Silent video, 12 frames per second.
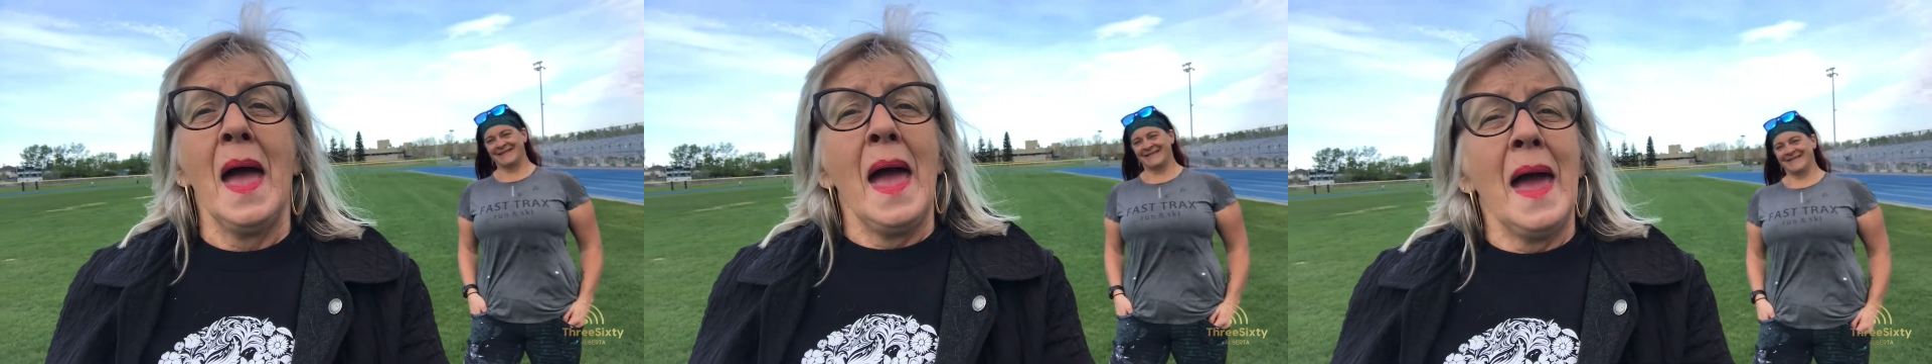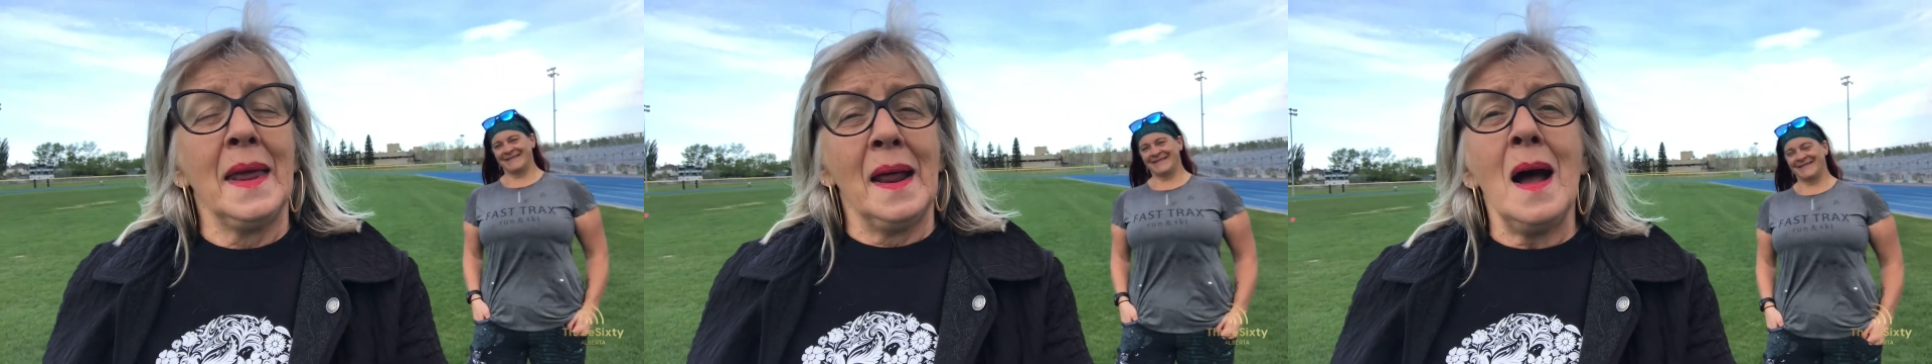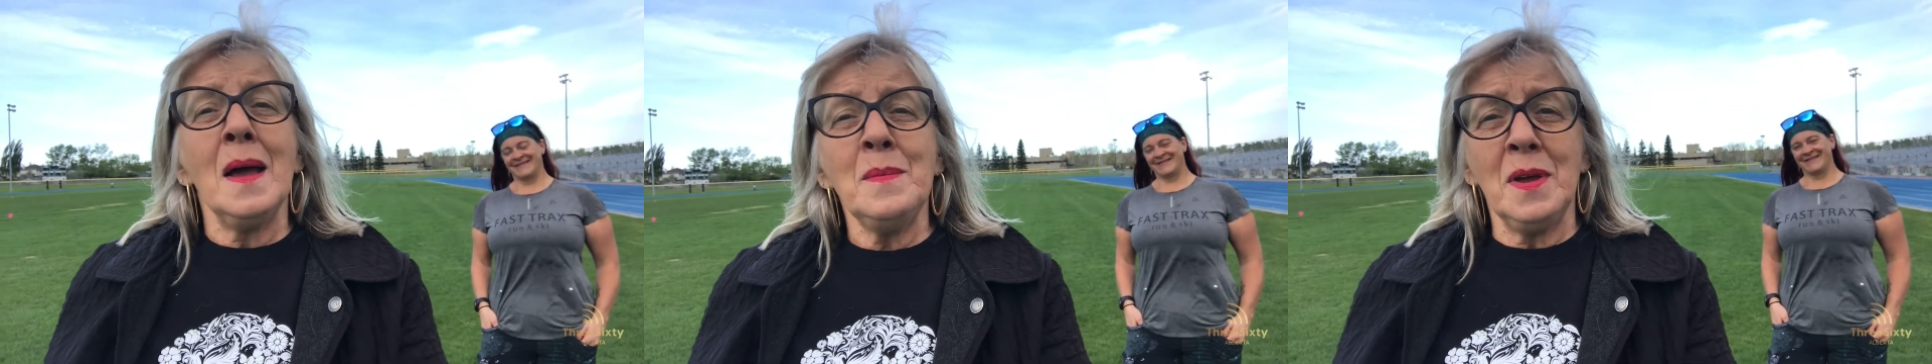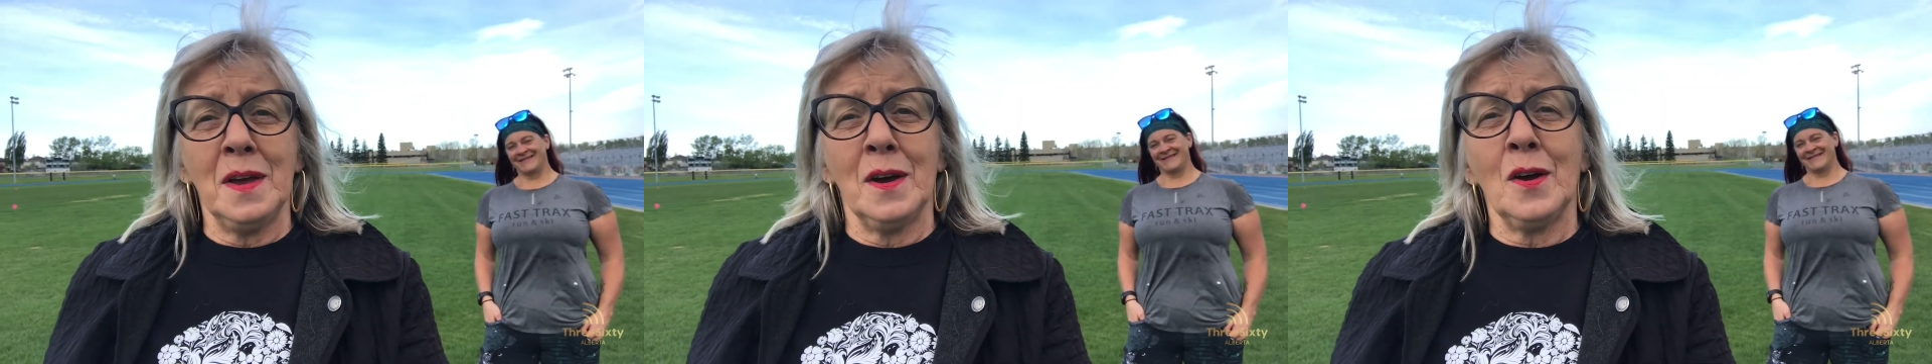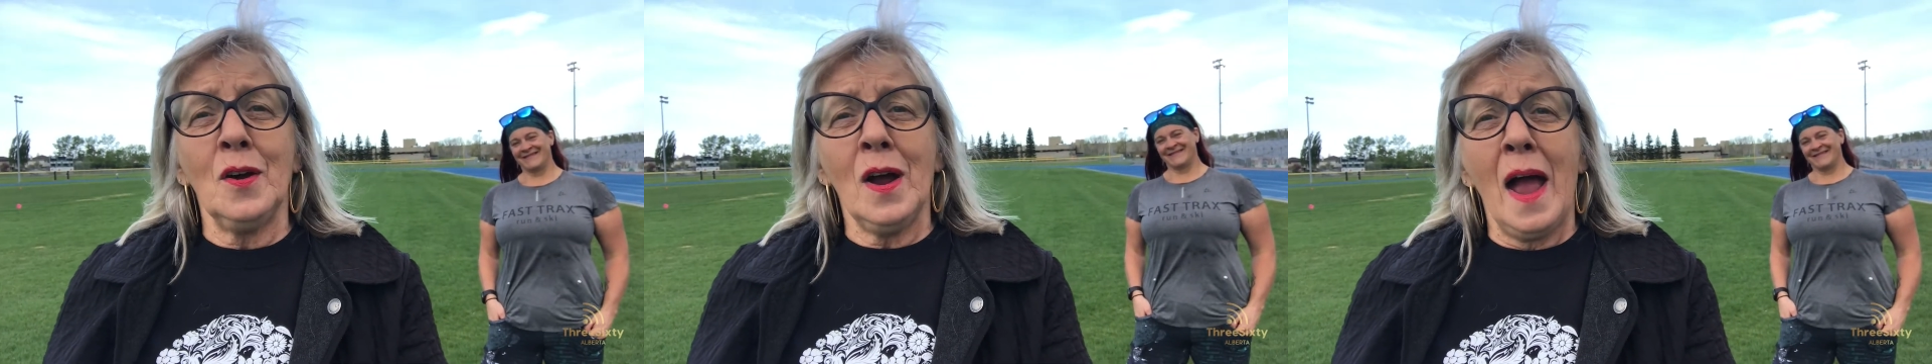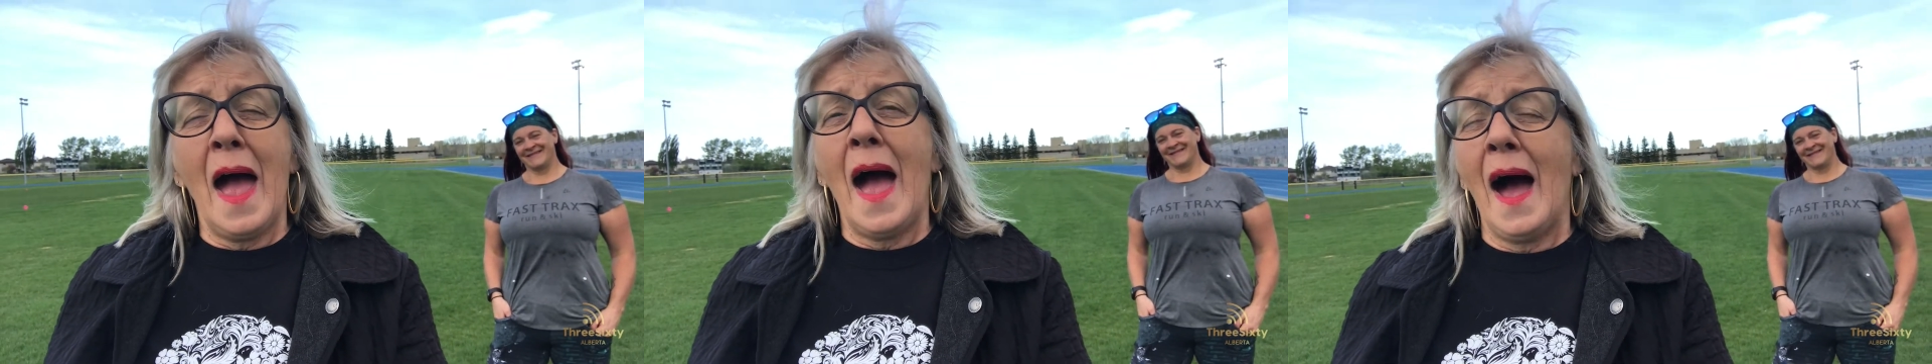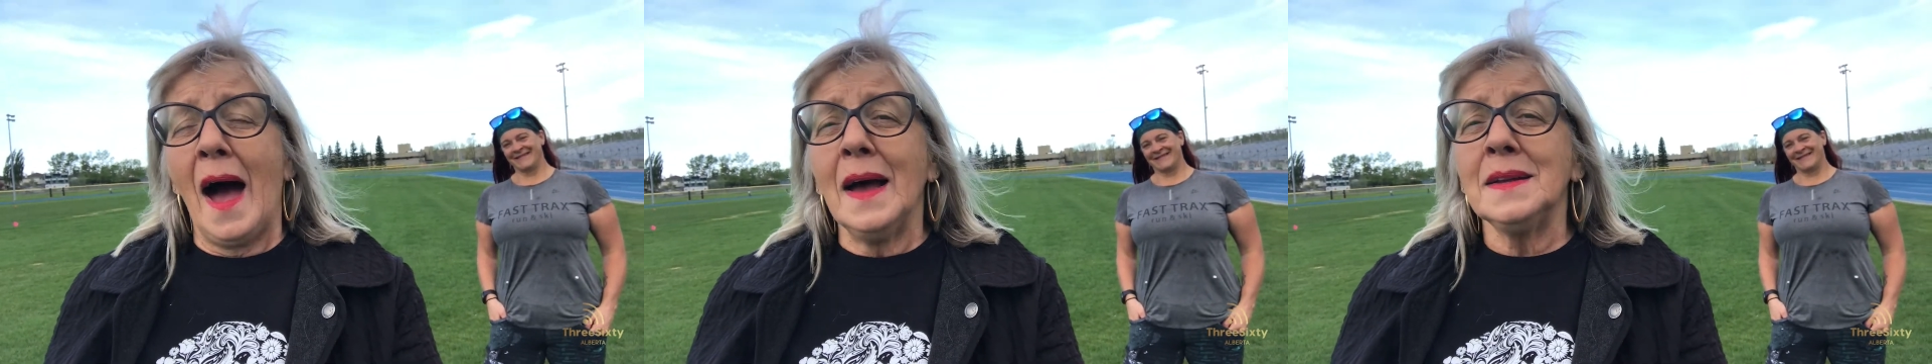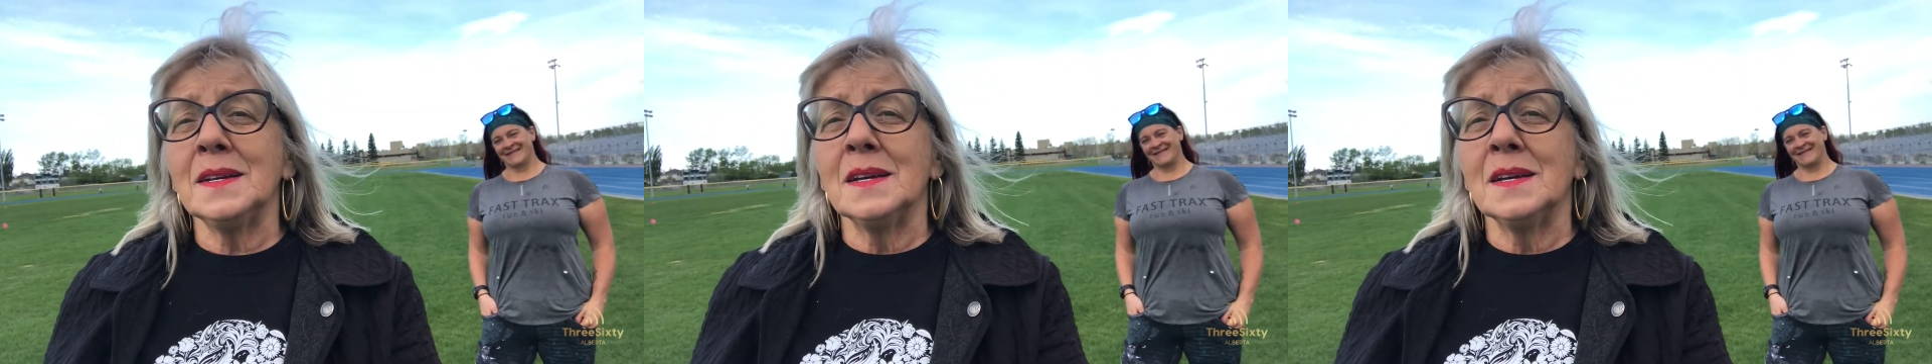and I'm here at